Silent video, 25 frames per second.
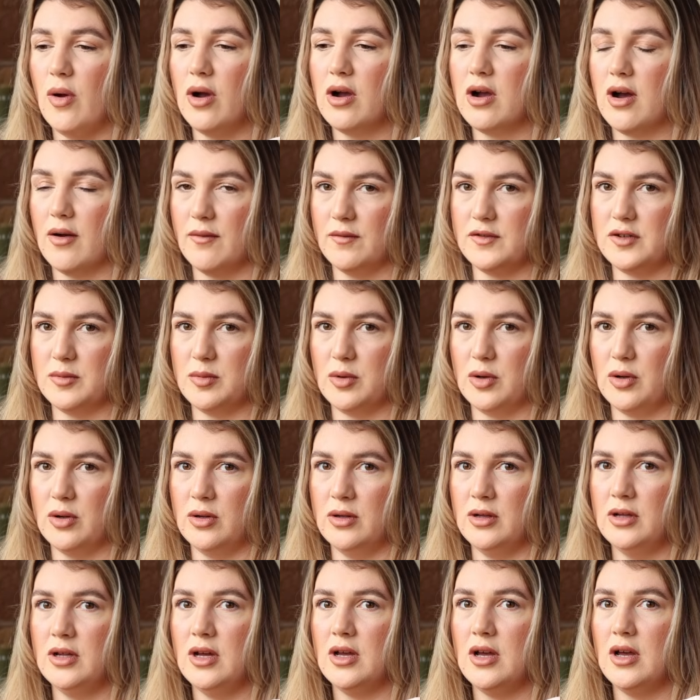
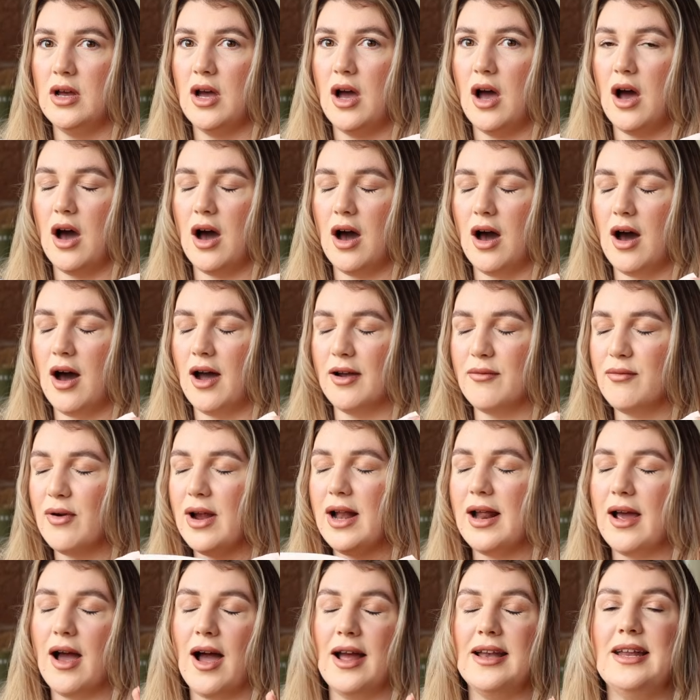comfortable. I
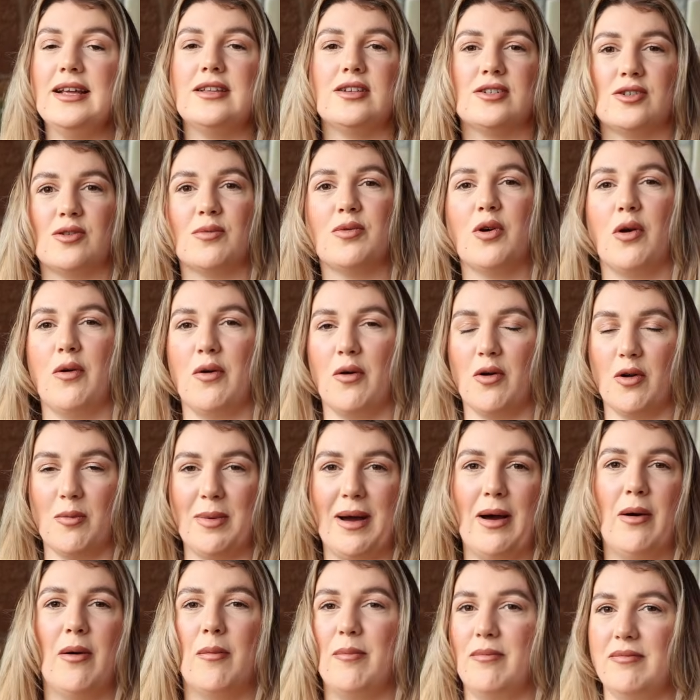need to stop going on
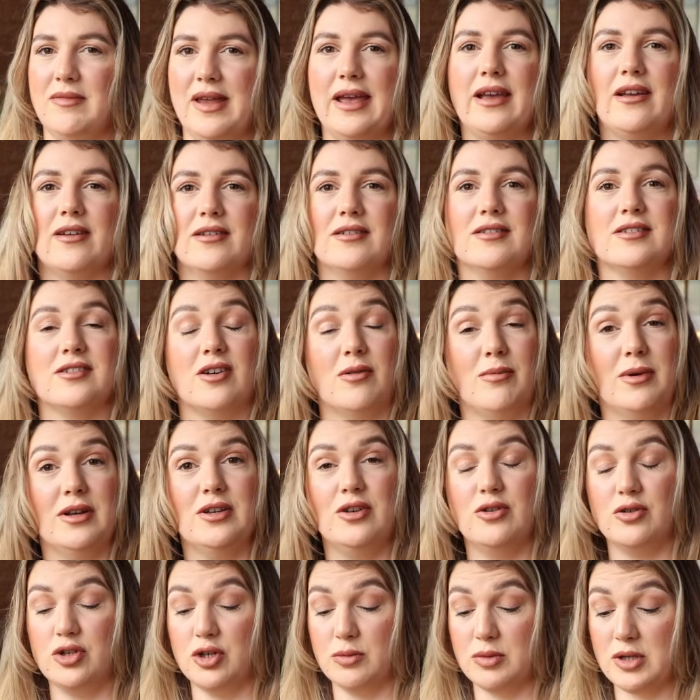about knickers on my
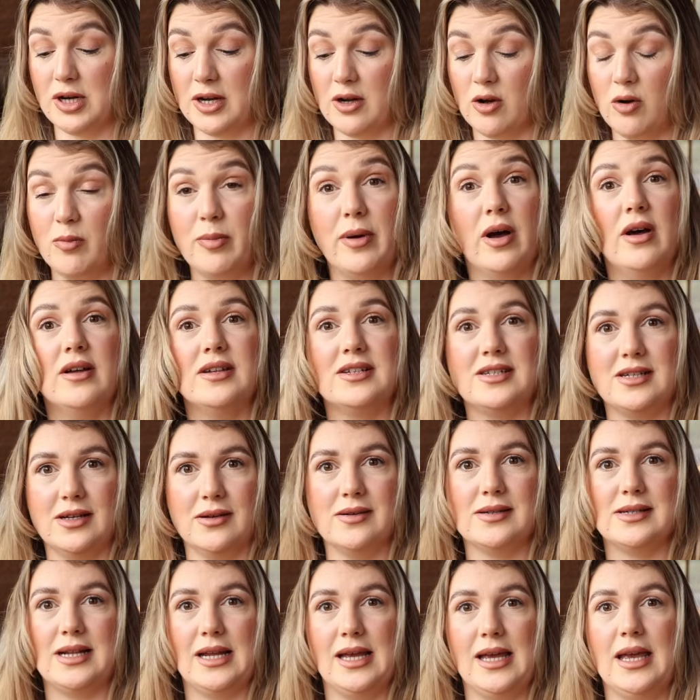YouTube channel, but
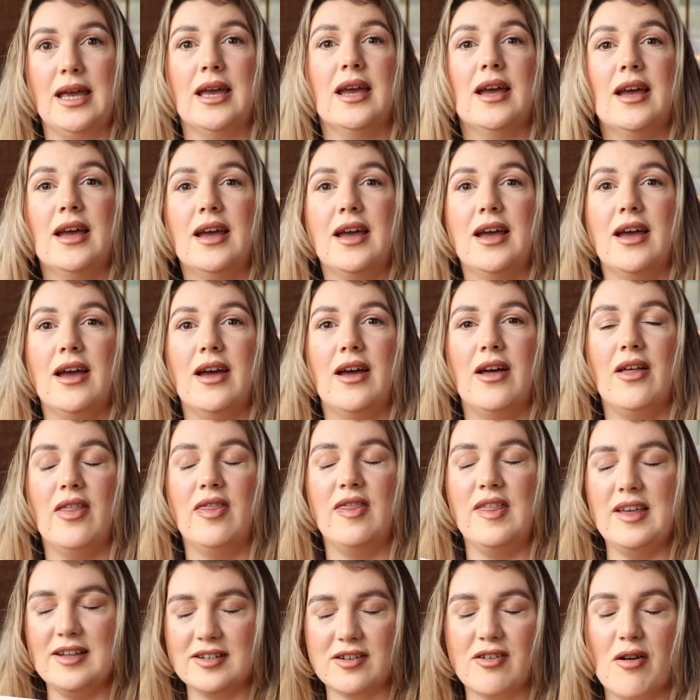seriously,
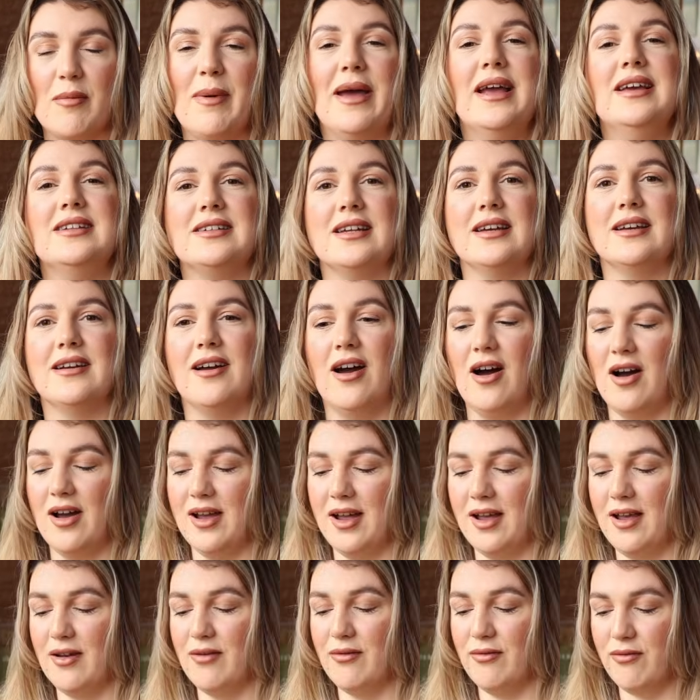these are amazing.
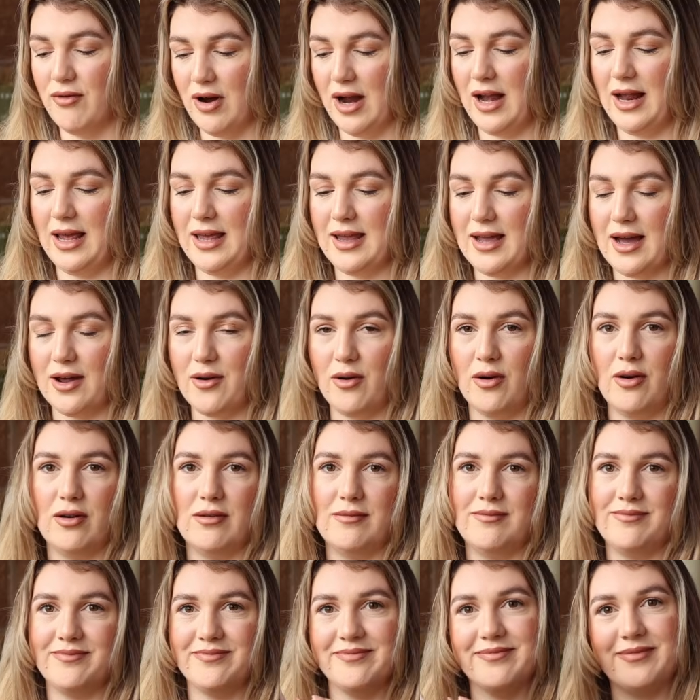I really
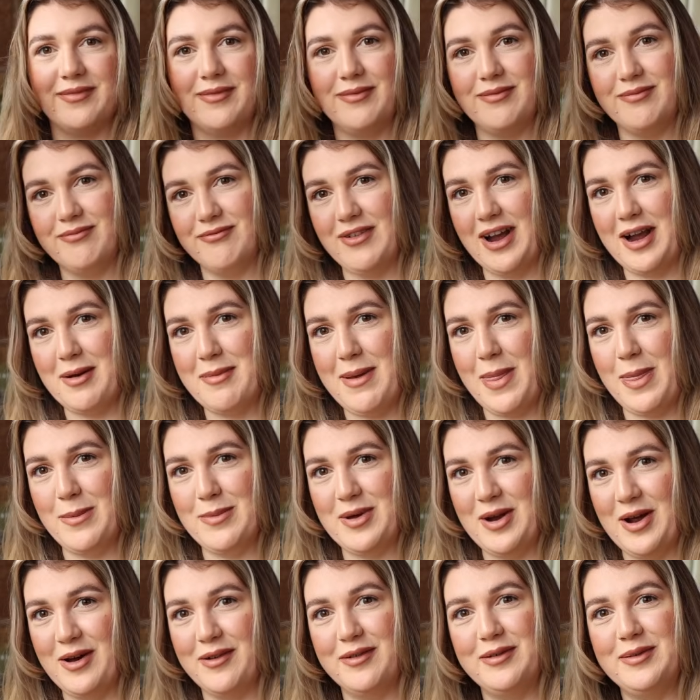cannot recommend them
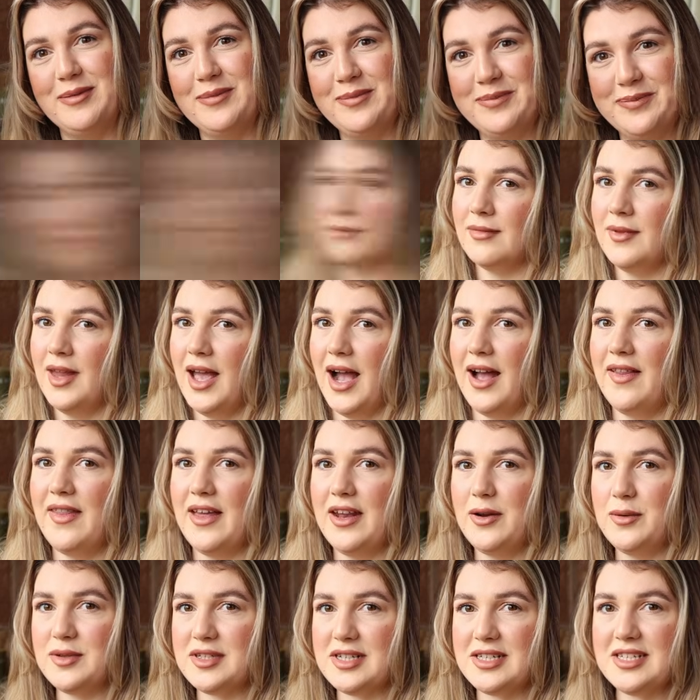enough. And
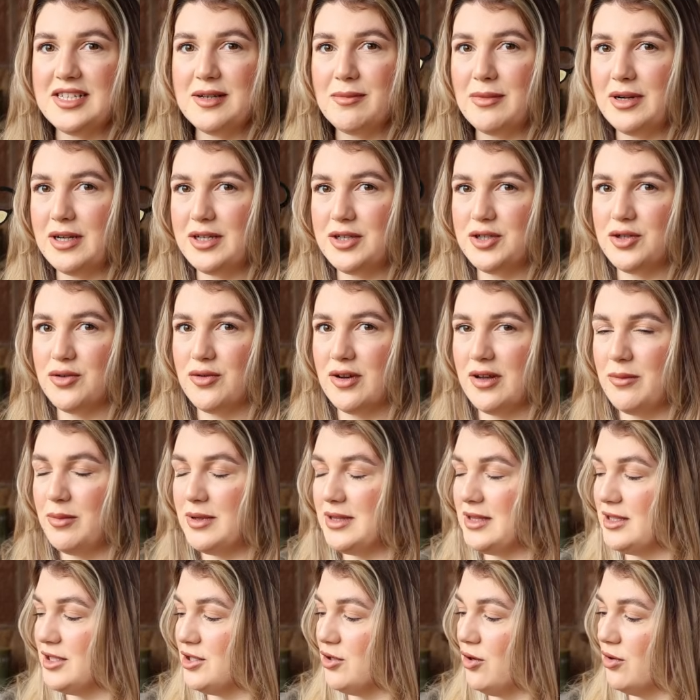then it was a similar story
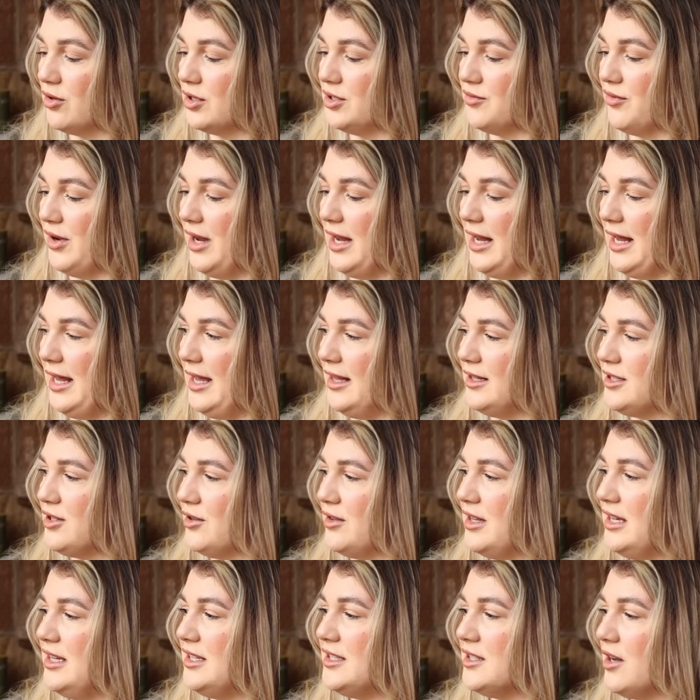with the socks, really. So
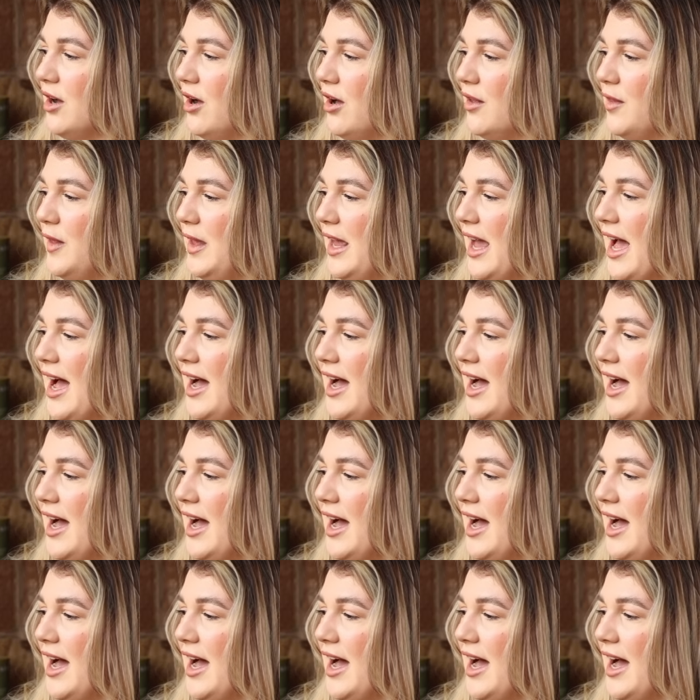these are the